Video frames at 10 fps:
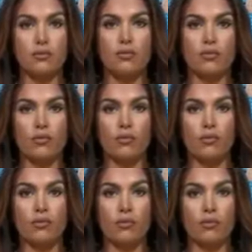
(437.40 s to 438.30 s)

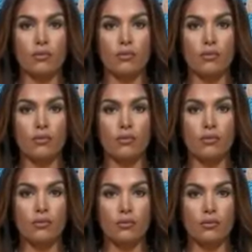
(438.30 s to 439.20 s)

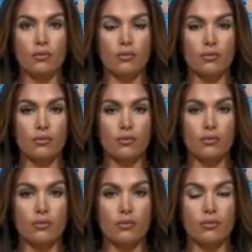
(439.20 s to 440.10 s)

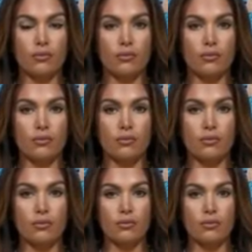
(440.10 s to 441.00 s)

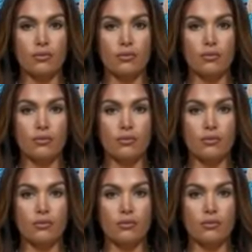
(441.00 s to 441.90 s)

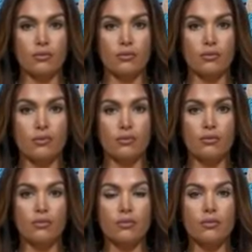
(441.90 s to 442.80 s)

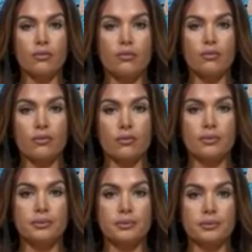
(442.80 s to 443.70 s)

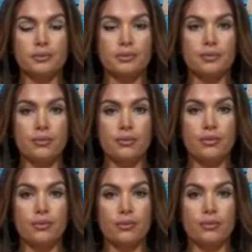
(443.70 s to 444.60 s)

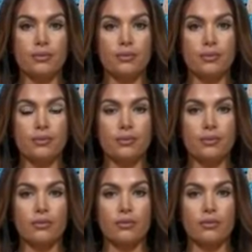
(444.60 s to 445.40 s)
No words are spoken by the person on screen.